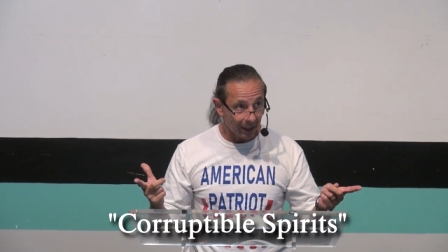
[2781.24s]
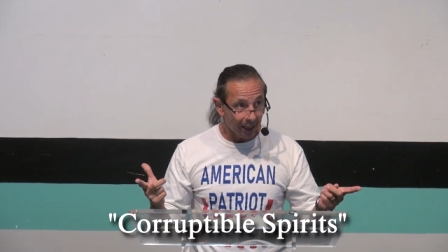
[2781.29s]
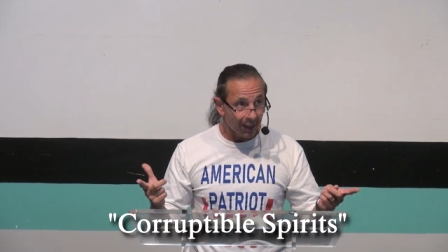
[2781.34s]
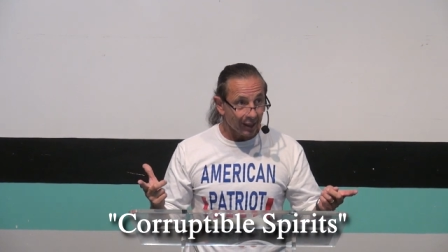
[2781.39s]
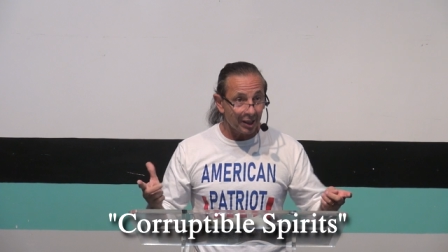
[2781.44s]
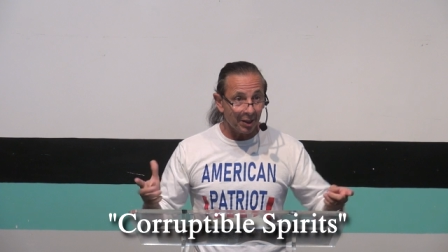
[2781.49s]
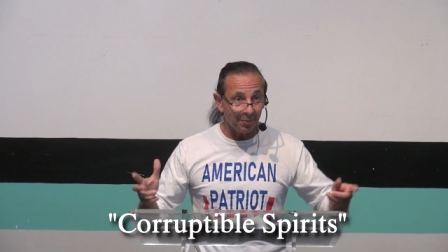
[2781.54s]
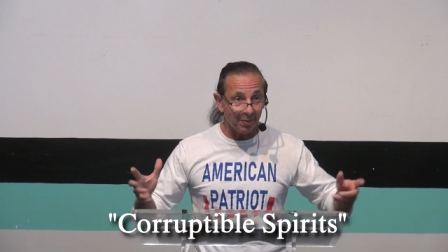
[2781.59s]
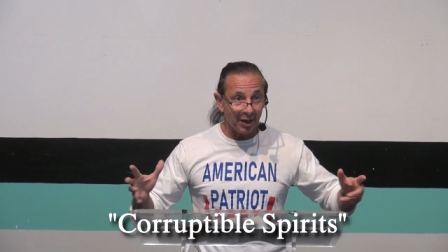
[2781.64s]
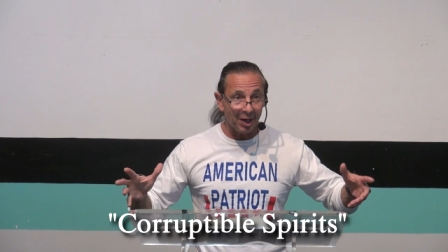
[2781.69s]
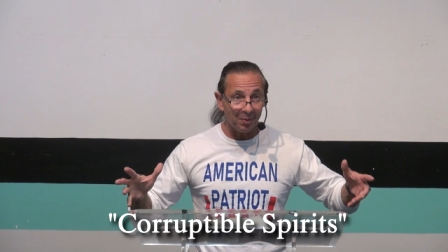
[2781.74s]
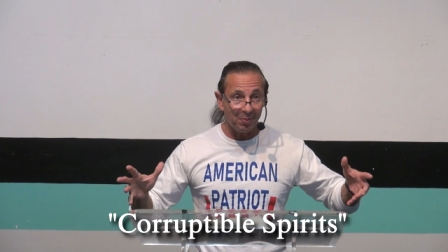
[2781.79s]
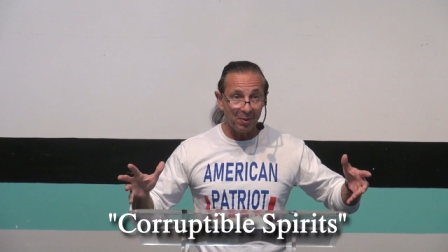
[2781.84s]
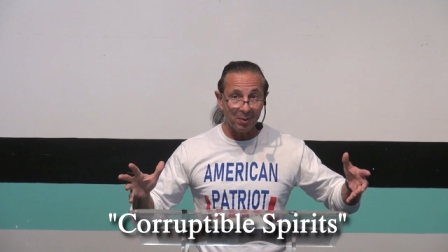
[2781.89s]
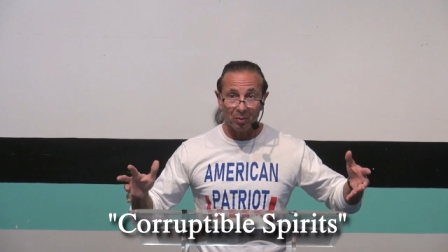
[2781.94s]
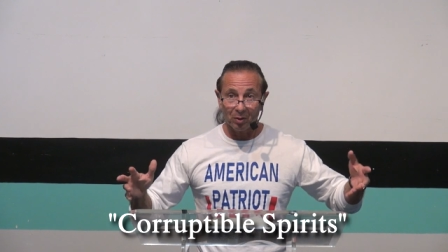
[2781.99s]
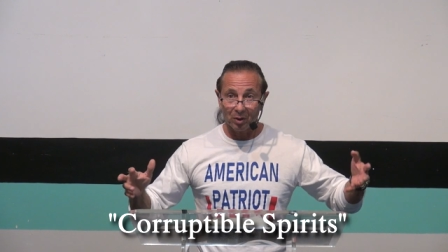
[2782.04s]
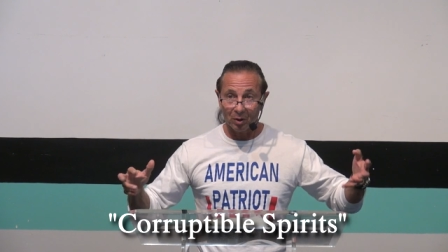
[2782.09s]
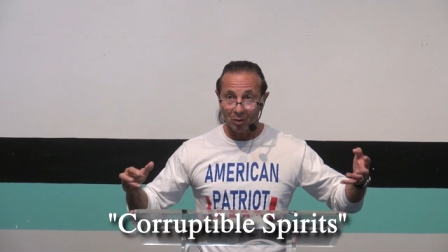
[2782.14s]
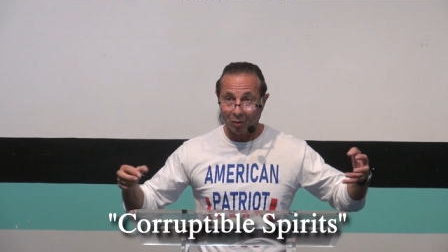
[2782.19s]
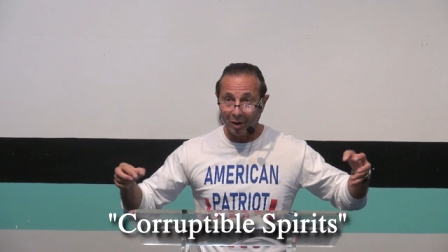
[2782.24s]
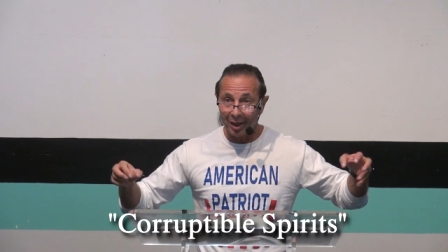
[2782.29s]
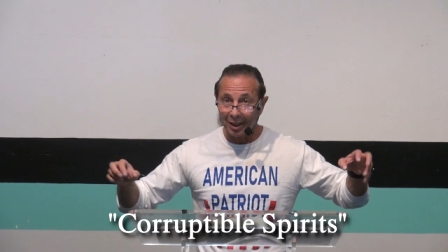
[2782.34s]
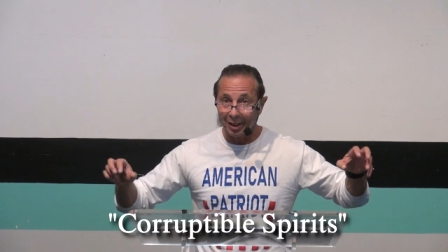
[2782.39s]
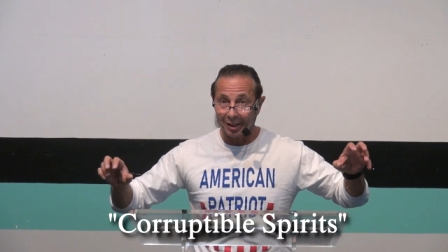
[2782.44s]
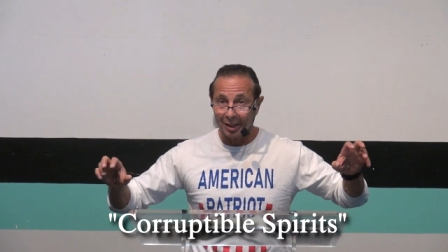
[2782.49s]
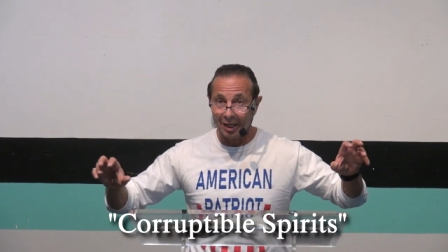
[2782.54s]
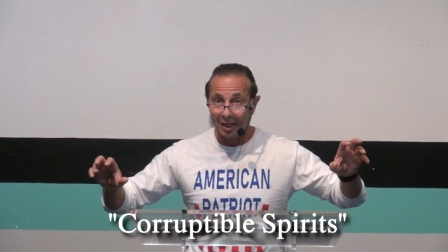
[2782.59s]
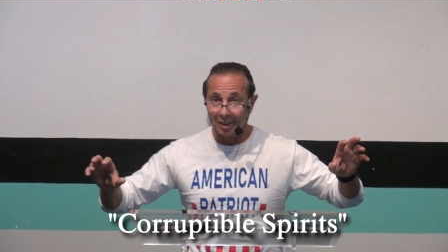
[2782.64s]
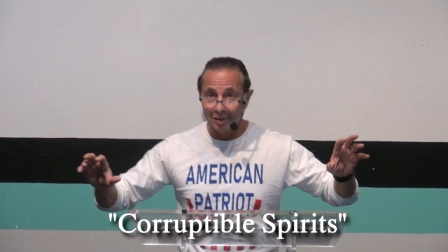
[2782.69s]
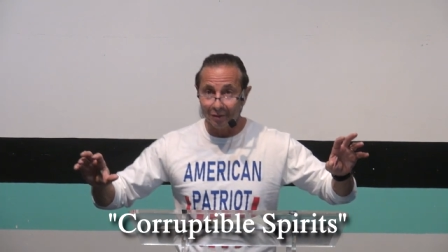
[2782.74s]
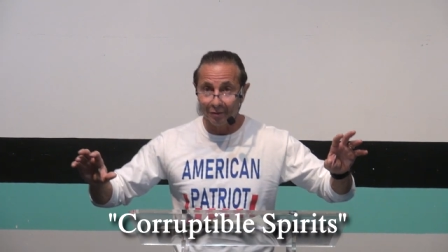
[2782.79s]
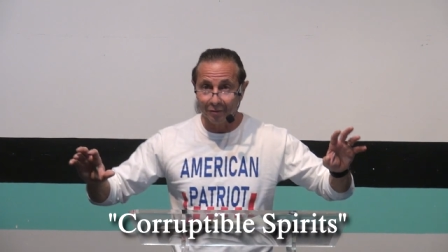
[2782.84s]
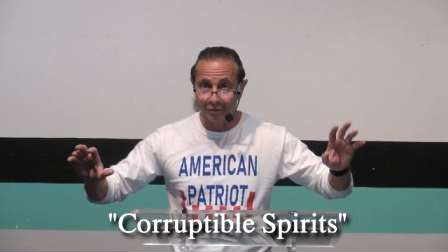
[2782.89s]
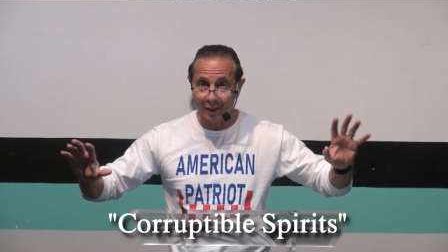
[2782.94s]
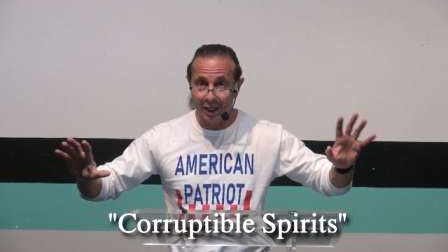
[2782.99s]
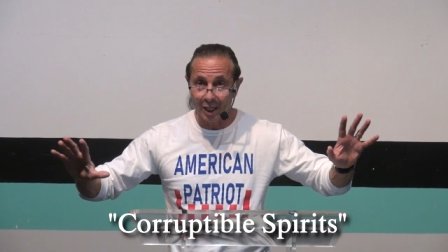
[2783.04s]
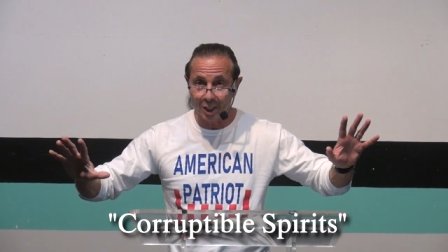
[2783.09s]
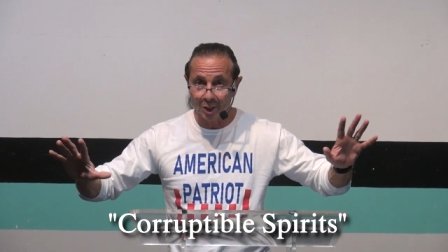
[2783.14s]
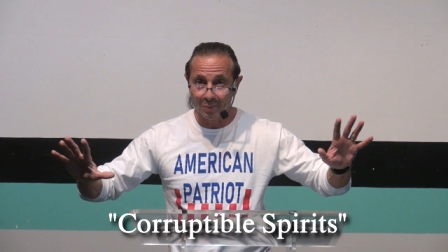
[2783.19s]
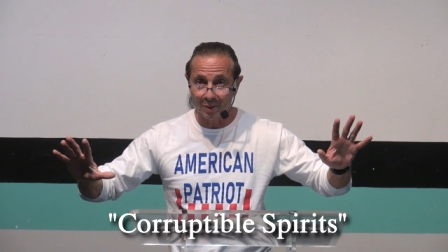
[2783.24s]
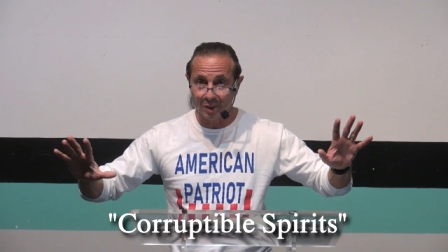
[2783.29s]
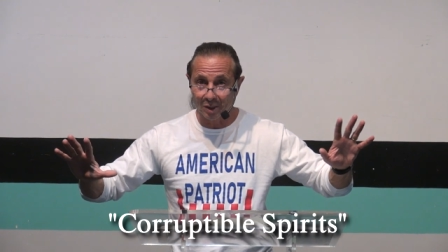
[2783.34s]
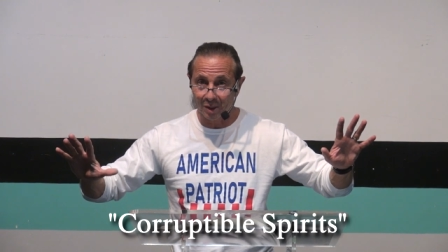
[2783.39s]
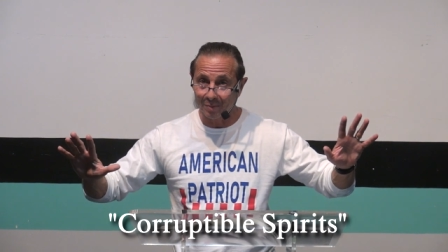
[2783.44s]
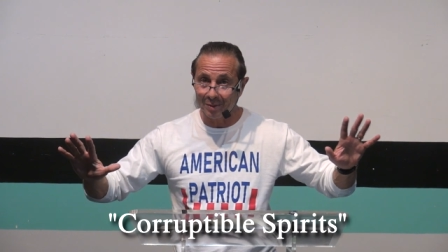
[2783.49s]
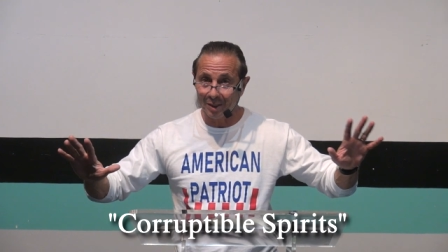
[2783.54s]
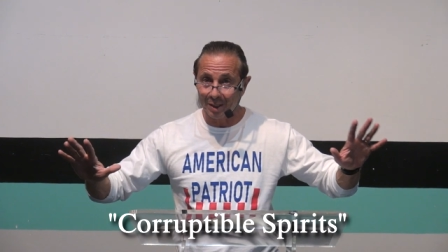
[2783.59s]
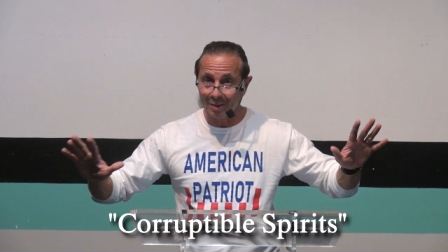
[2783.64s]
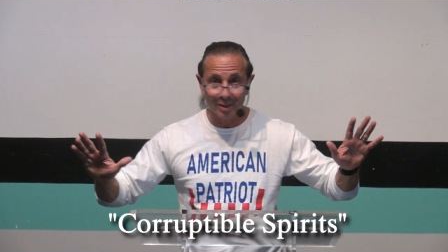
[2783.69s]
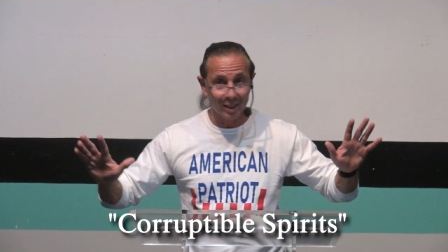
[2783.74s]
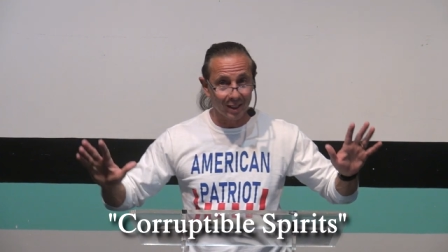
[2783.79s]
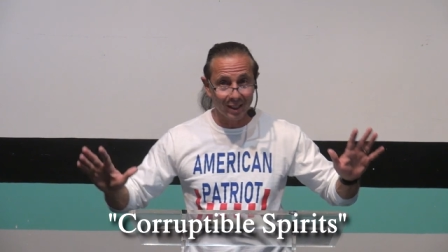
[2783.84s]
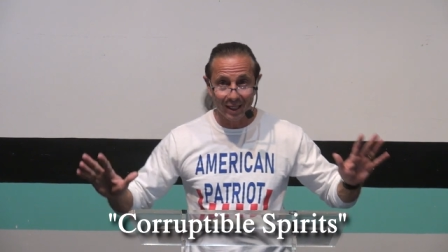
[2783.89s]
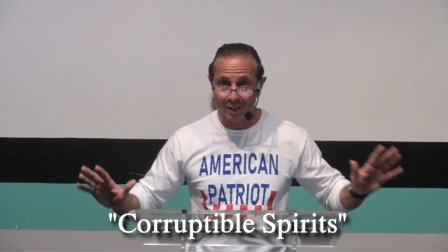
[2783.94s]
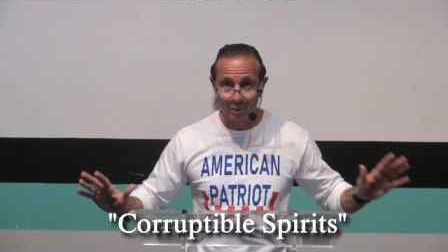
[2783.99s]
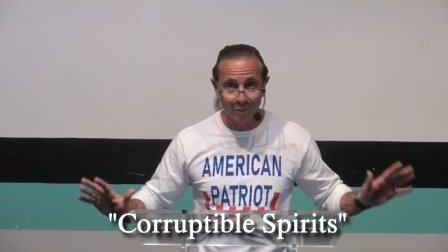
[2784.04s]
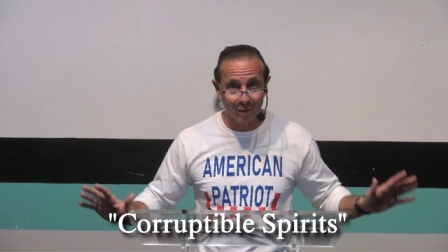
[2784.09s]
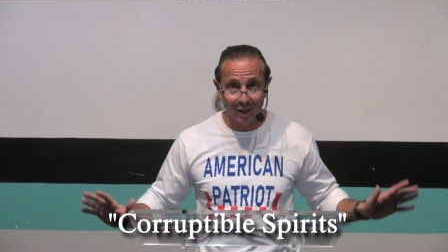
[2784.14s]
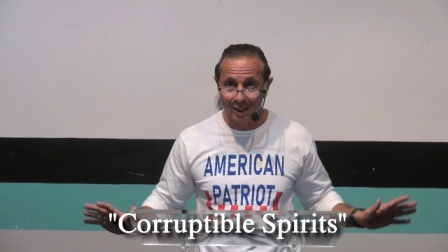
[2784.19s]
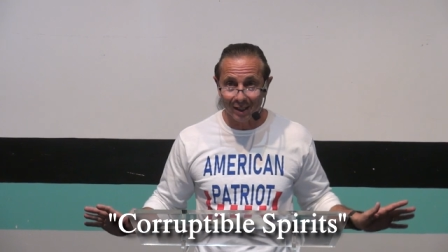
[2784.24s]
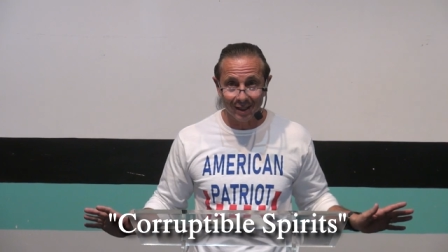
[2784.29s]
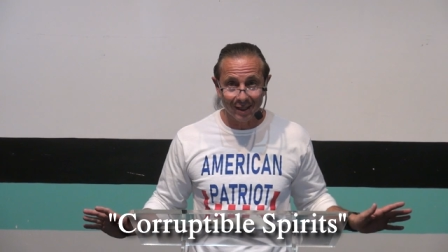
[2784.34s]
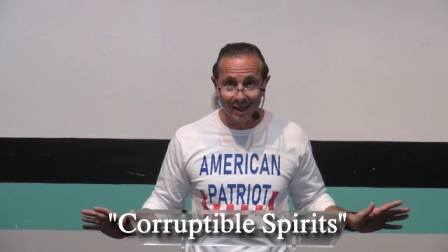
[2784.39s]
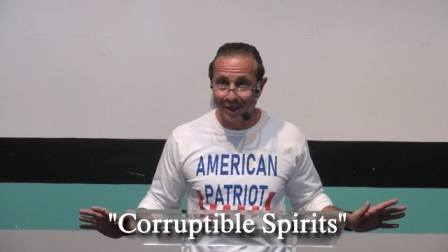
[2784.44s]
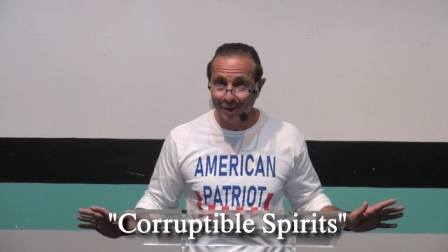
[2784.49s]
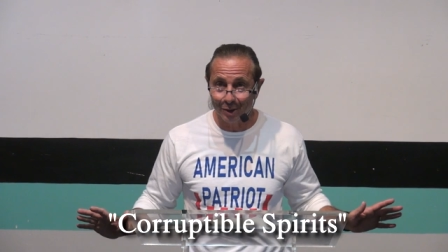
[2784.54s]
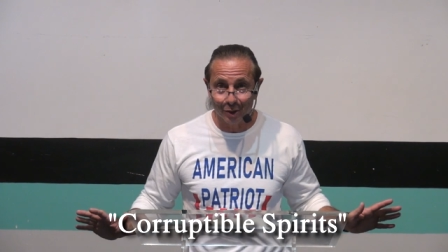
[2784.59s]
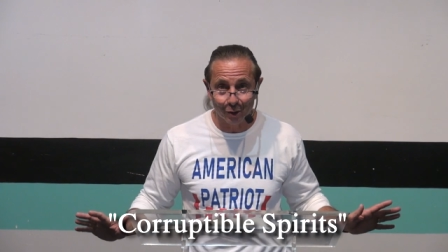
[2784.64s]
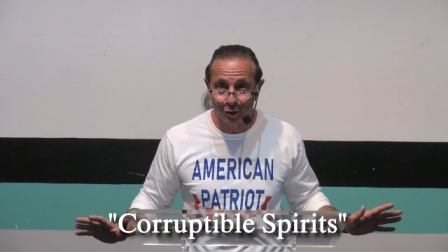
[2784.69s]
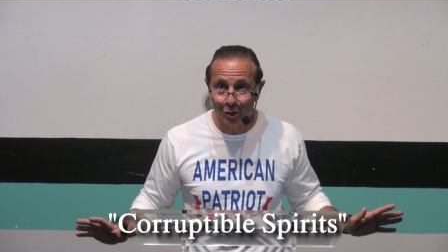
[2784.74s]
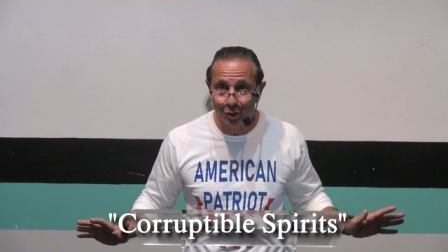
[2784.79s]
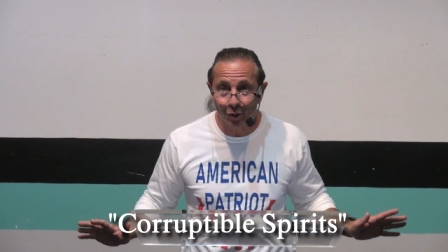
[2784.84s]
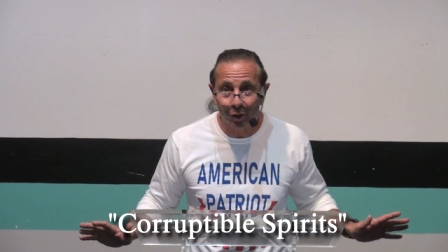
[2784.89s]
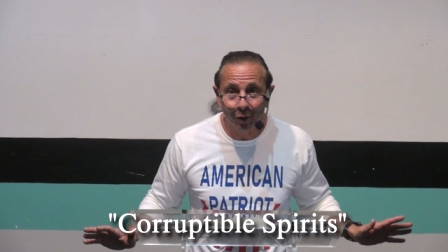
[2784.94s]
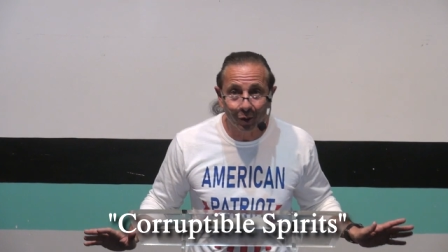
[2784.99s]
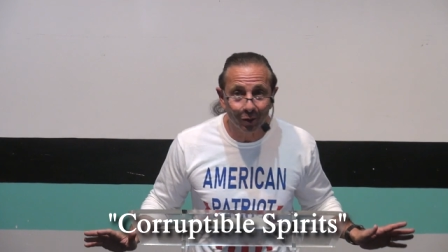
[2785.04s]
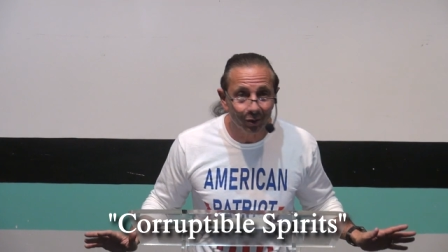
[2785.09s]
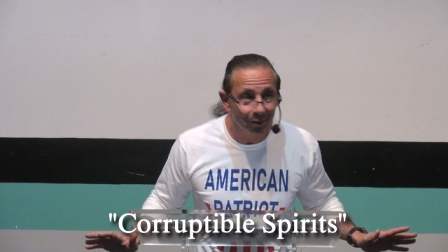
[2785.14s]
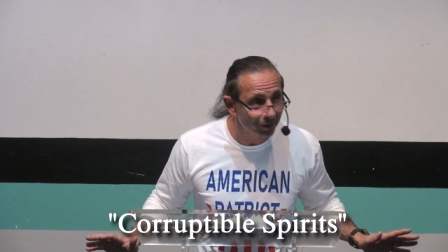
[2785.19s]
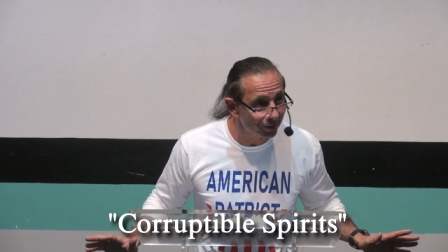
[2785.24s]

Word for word: See, many people can recognize the flesh, but sometimes they can't recognize the soul.